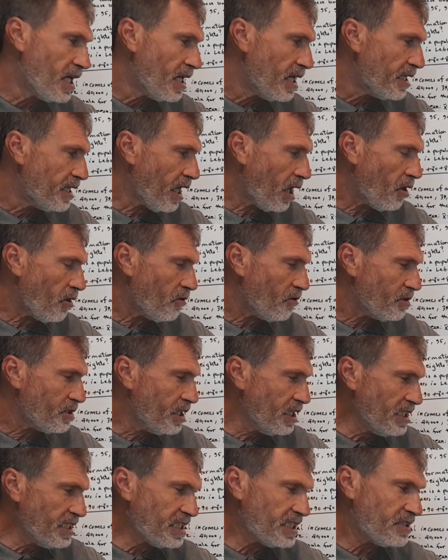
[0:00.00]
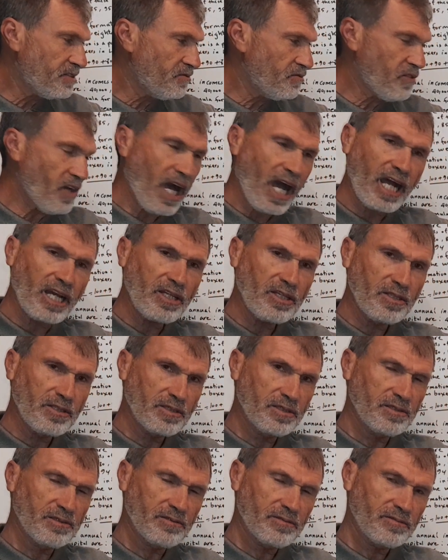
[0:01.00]
Now, this
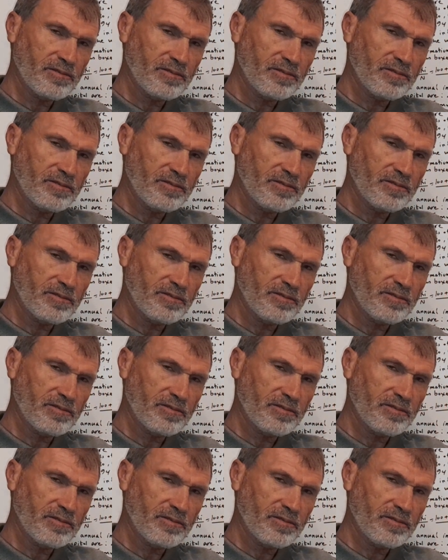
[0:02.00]
value,